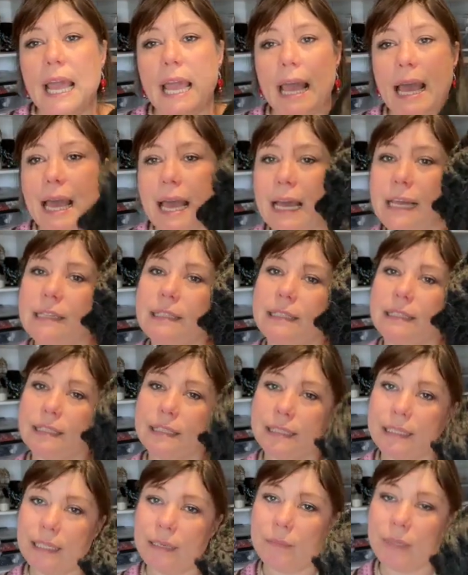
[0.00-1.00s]
and
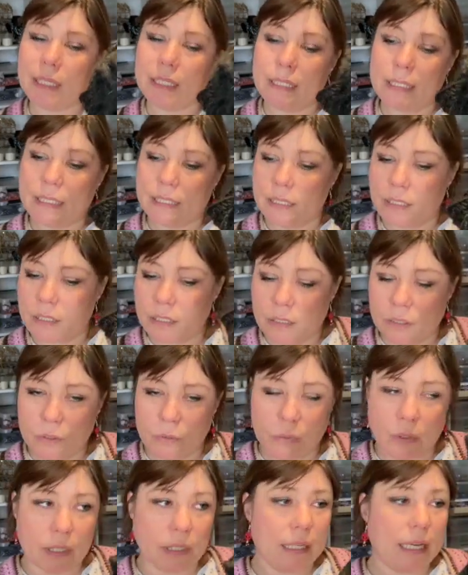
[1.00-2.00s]
Zeeman is another
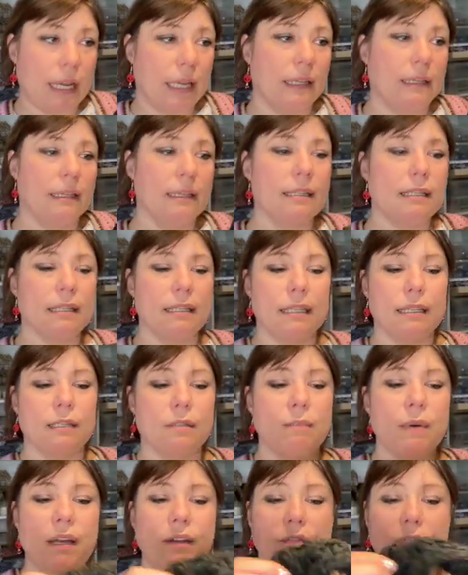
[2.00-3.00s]
one. And this is
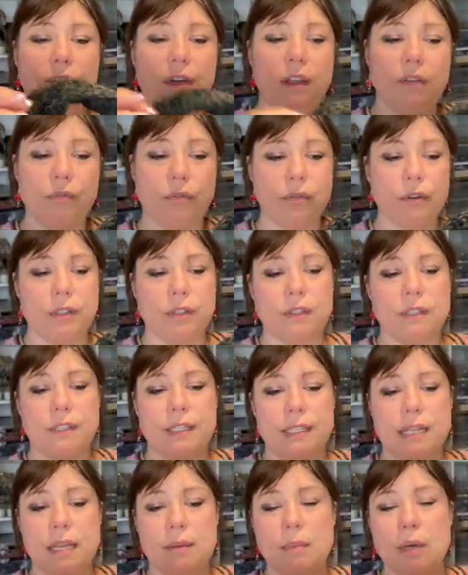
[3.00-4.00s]
my favorite
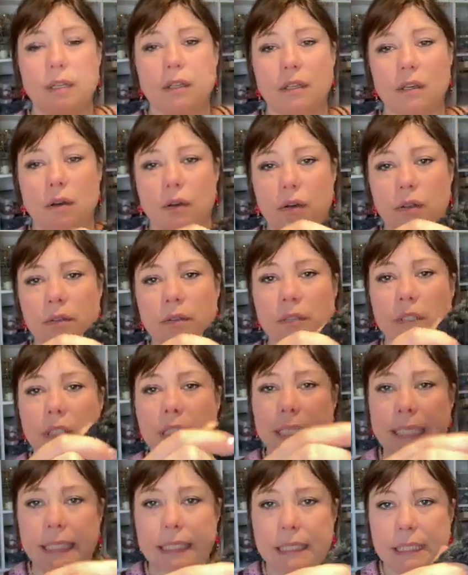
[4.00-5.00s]
Zeeman yarn.
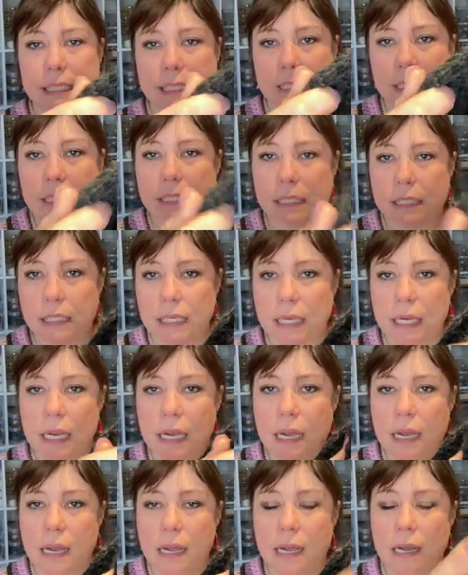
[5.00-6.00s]
It's
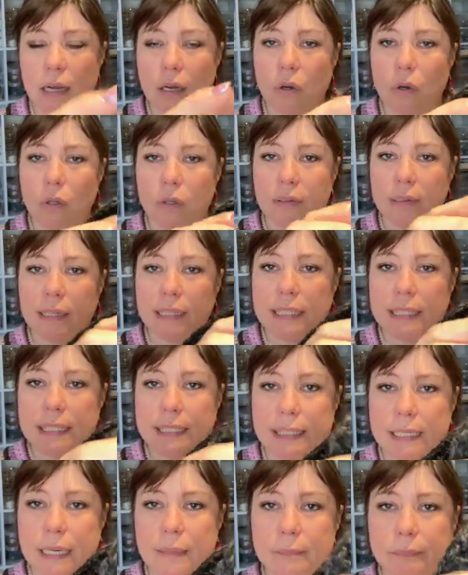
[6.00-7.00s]
called
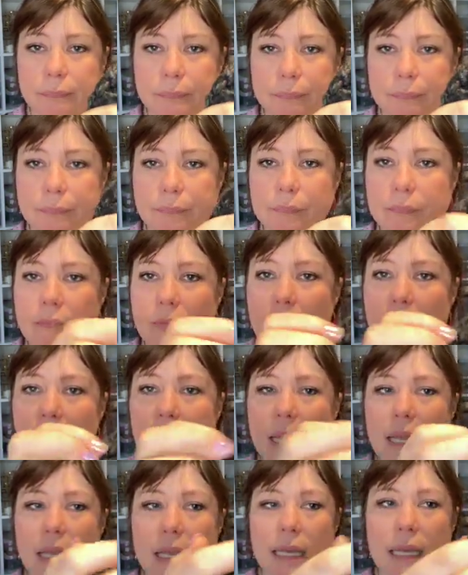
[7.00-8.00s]
Lisa.
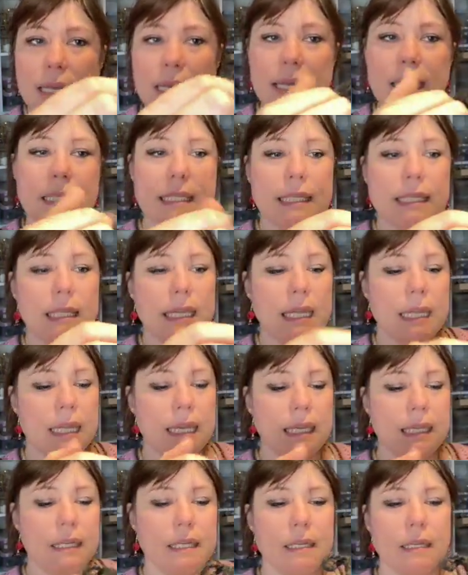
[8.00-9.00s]
It's
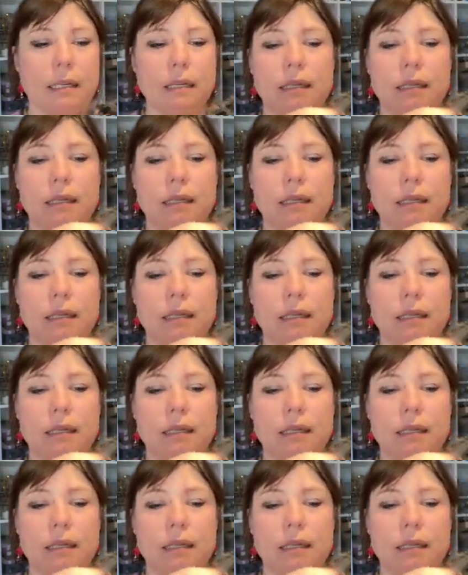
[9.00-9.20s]
a